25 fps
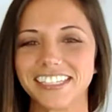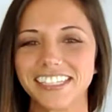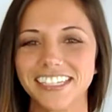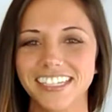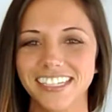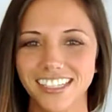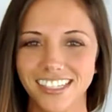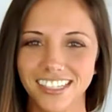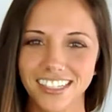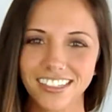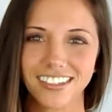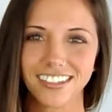
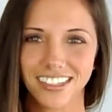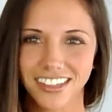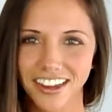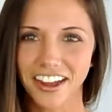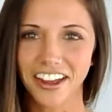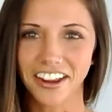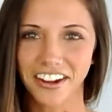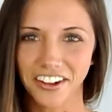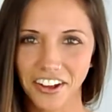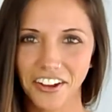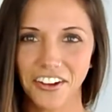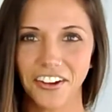exist. He
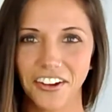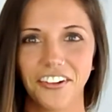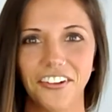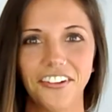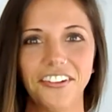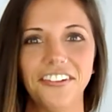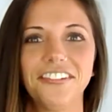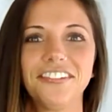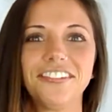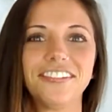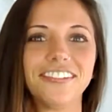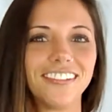goes, yeah, I
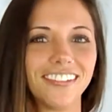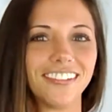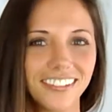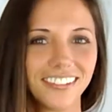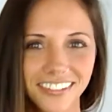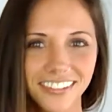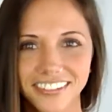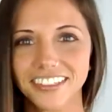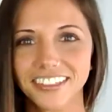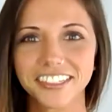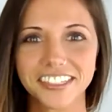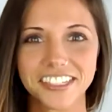know.
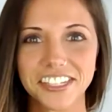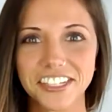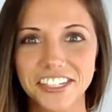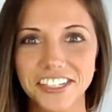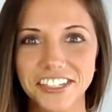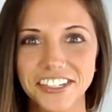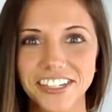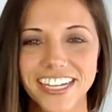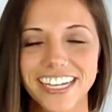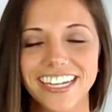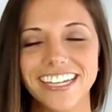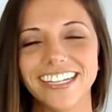
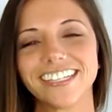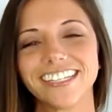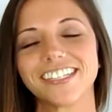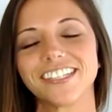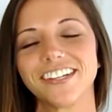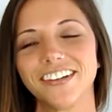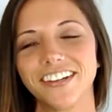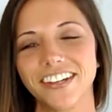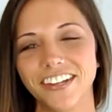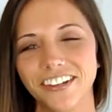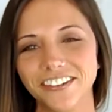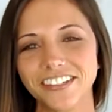Let's do it.
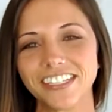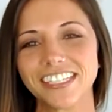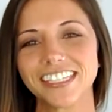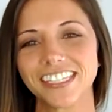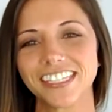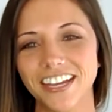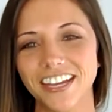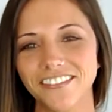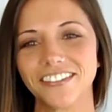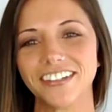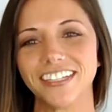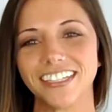So it
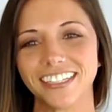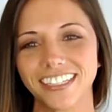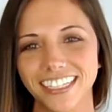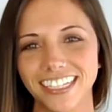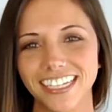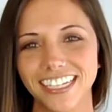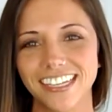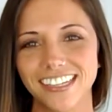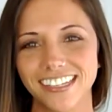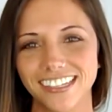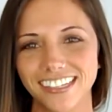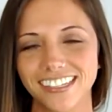was
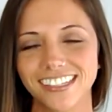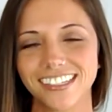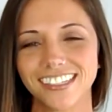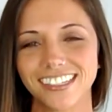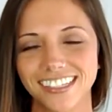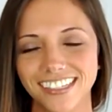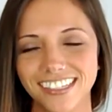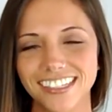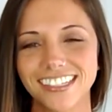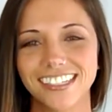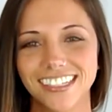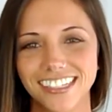definitely
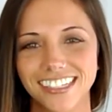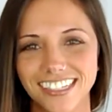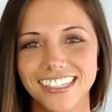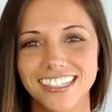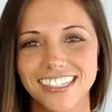his.